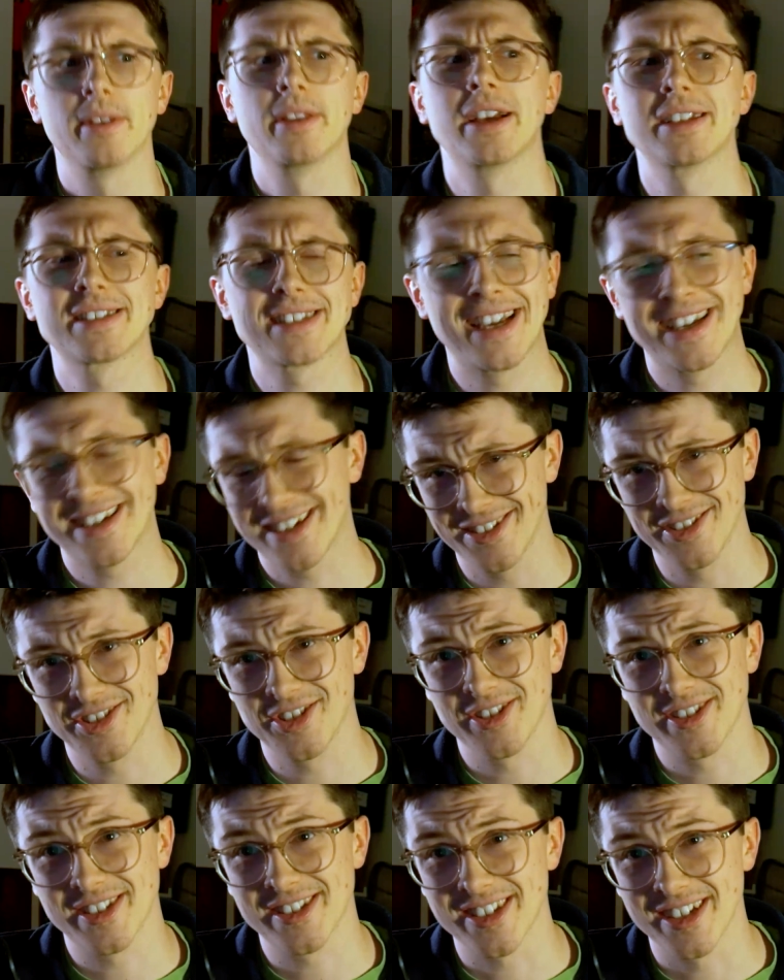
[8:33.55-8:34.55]
that's at
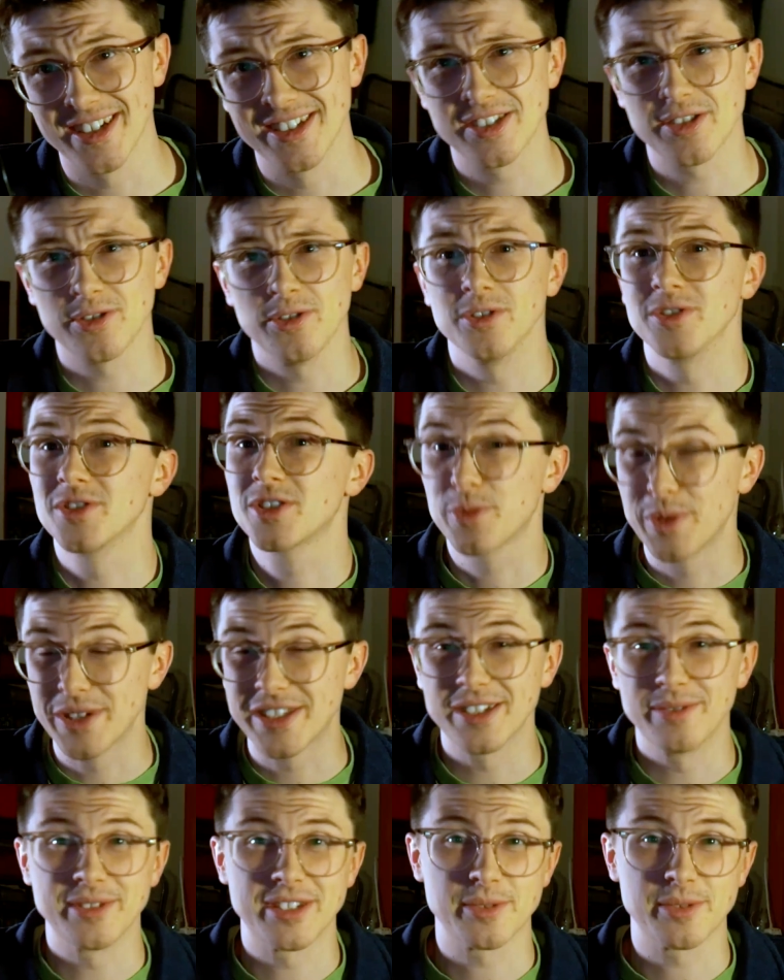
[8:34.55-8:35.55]
Uncharted Science, or on
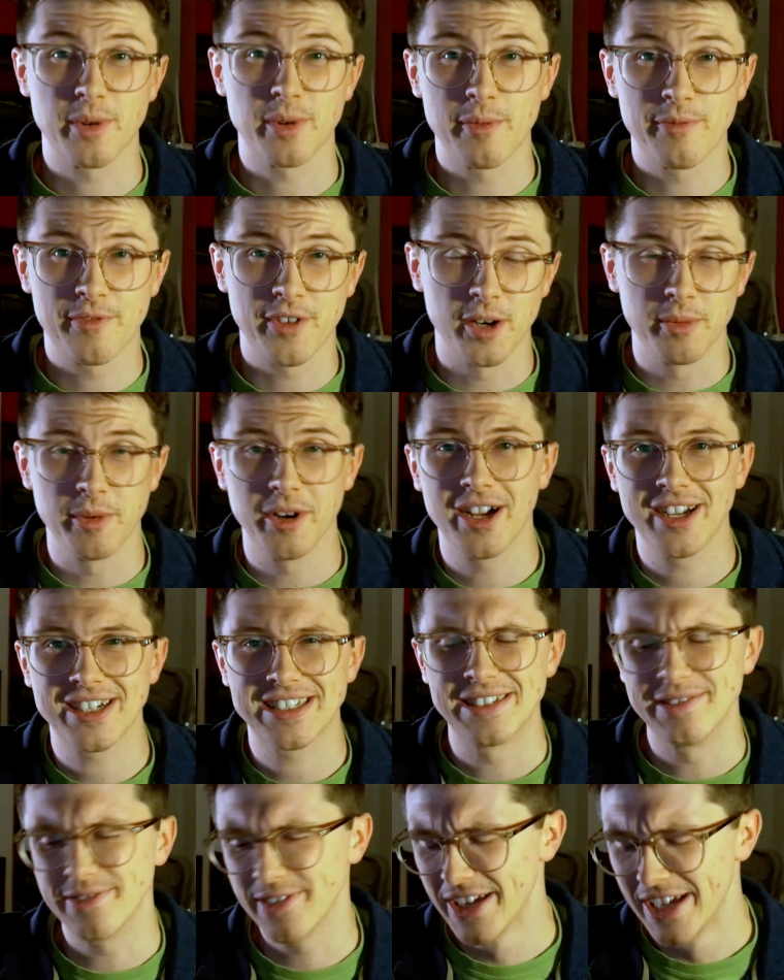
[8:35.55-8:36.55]
Twitter, which is where I'm far more
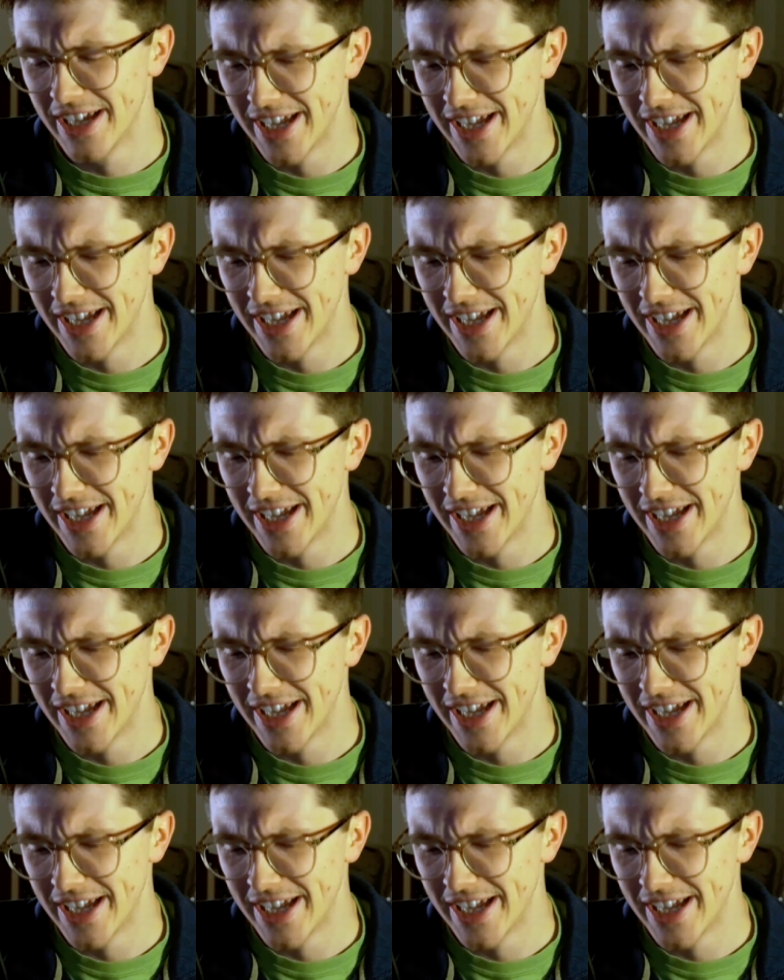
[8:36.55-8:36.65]
active,